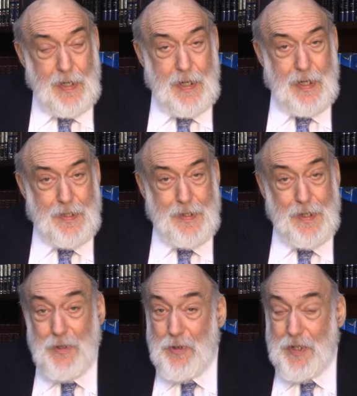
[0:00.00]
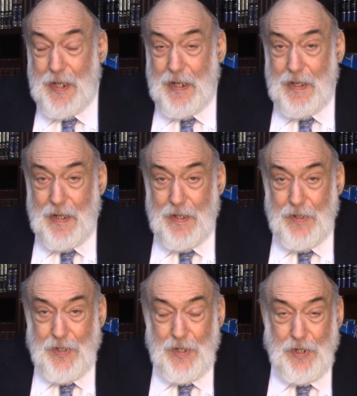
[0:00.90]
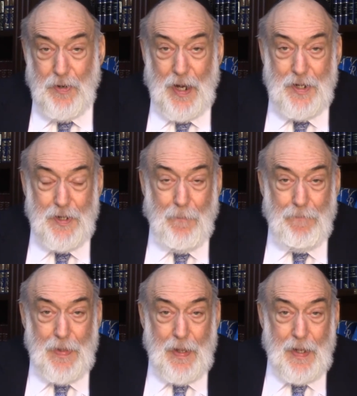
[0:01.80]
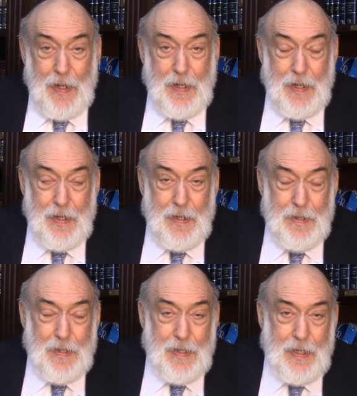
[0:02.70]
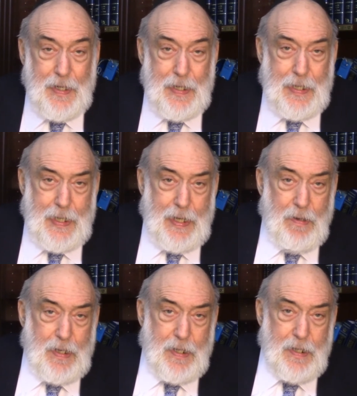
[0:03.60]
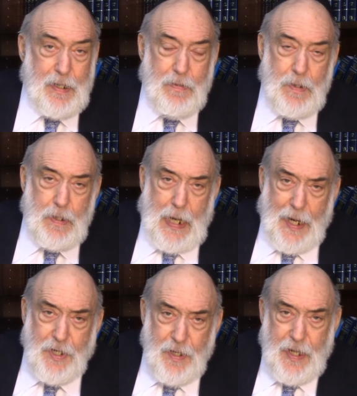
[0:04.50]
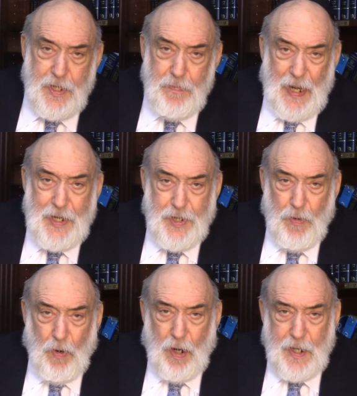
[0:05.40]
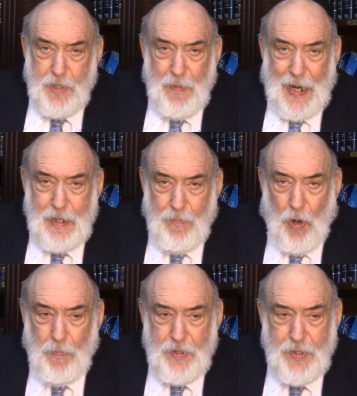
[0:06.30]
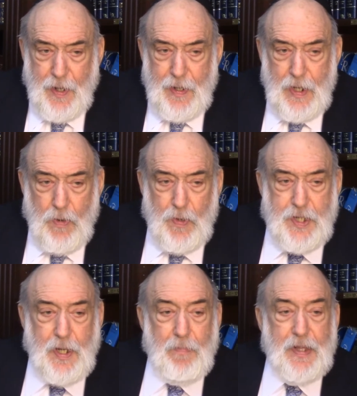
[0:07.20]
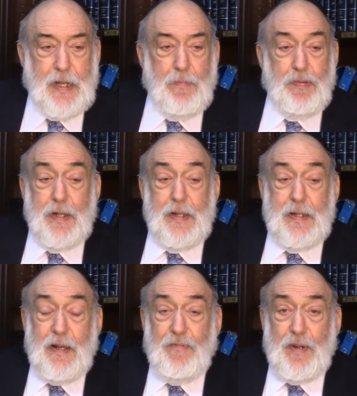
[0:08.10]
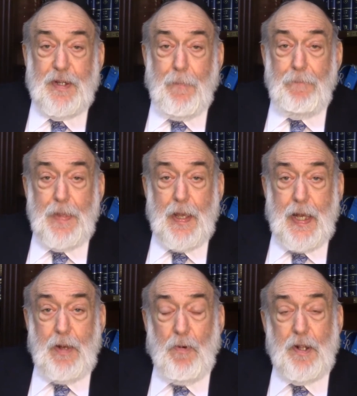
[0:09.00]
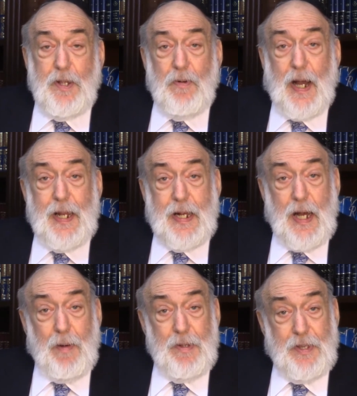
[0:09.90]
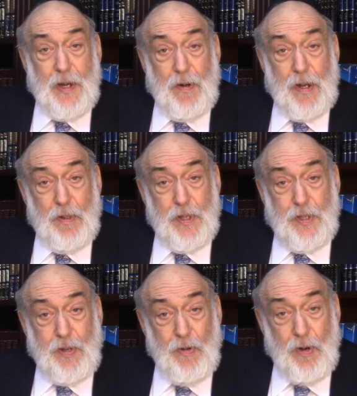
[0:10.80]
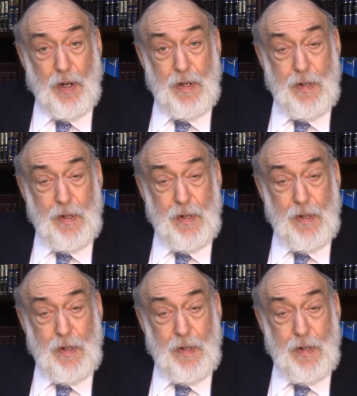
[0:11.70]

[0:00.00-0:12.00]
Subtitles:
It's an interesting situation. He actually, his major work, his magnum opus, was something completely different. He wanted to write a commentary on the Tur,